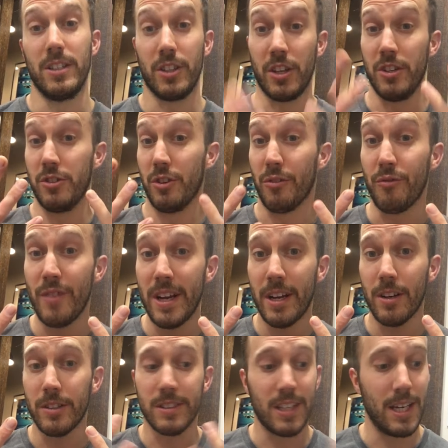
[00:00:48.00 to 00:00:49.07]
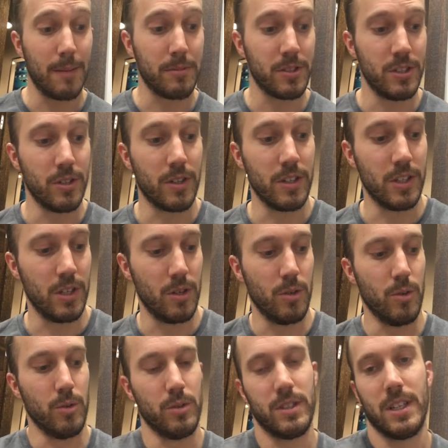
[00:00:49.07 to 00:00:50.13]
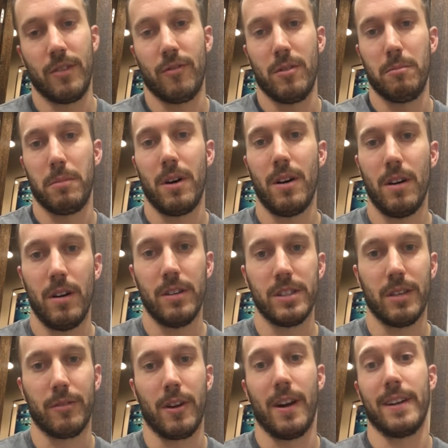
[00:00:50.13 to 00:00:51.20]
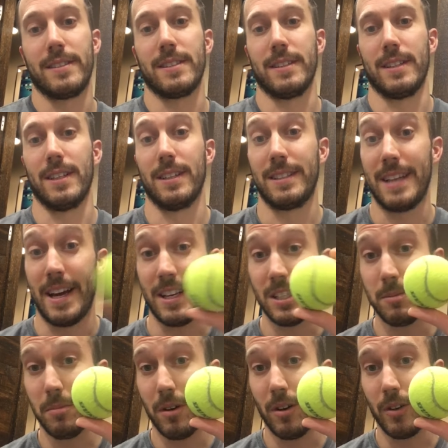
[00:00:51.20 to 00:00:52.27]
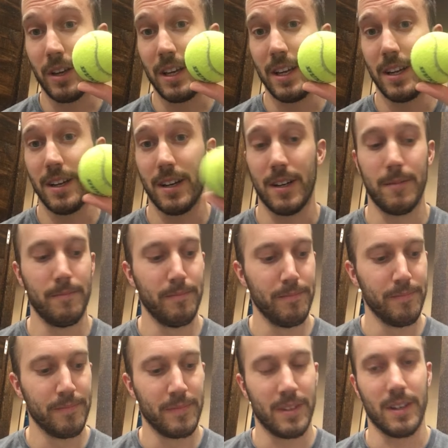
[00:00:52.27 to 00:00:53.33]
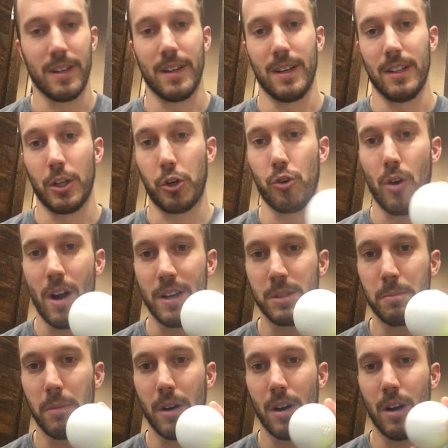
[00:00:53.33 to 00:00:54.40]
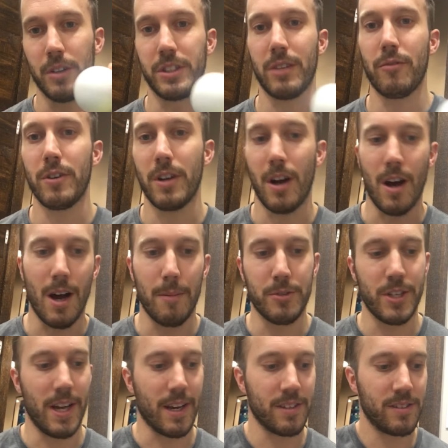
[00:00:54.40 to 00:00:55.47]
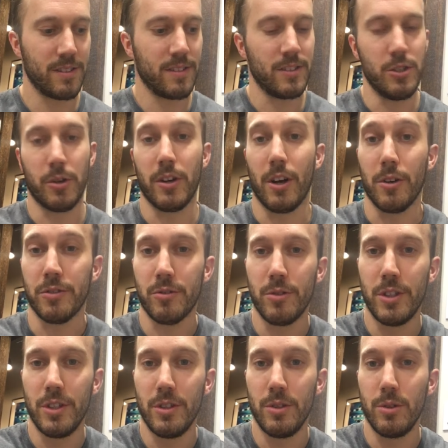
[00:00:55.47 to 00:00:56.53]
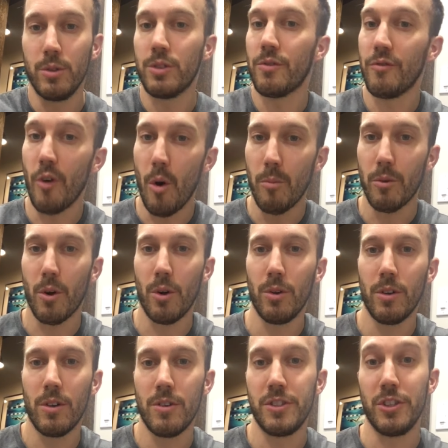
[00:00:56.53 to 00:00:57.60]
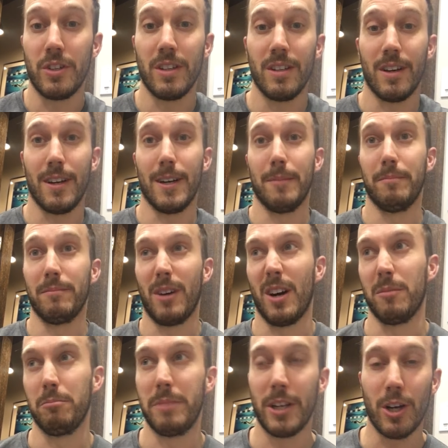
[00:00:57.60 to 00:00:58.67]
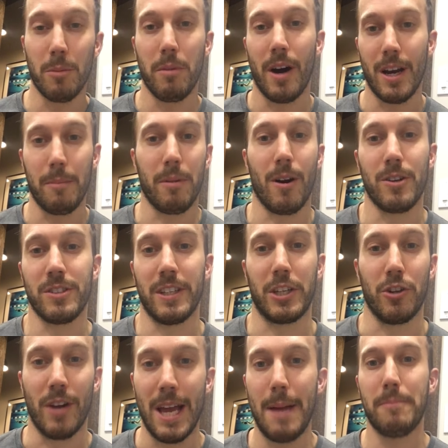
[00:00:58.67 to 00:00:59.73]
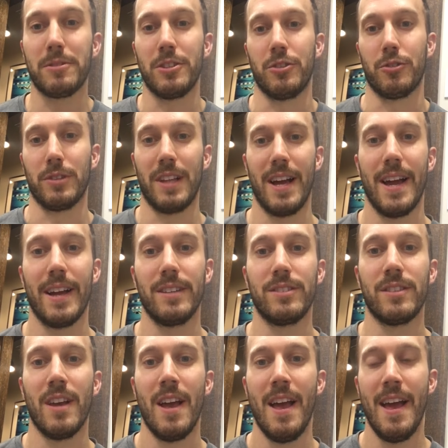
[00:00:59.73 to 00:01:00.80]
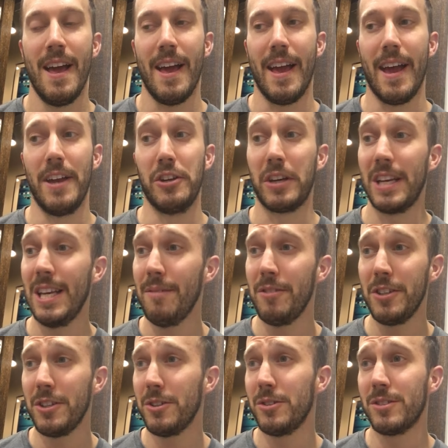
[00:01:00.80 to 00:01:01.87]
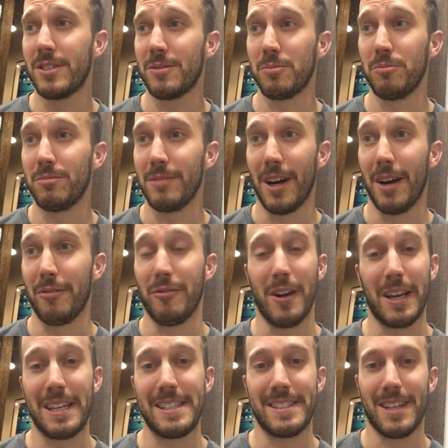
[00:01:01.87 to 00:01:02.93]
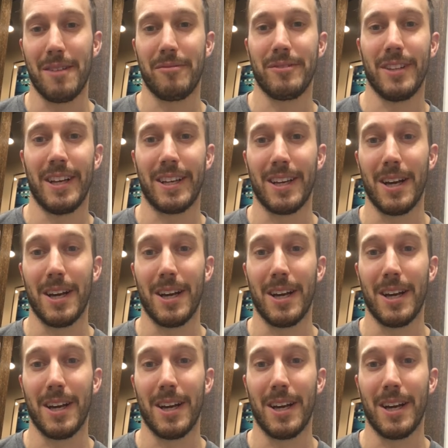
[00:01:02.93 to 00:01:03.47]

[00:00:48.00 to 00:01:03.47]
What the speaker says: can use your fingertips, you can use different balls. I've got a tennis ball here, lacrosse ball, different objects. You can also use foam rollers on bigger body parts like your hips and your legs. And you can even use funky stuff like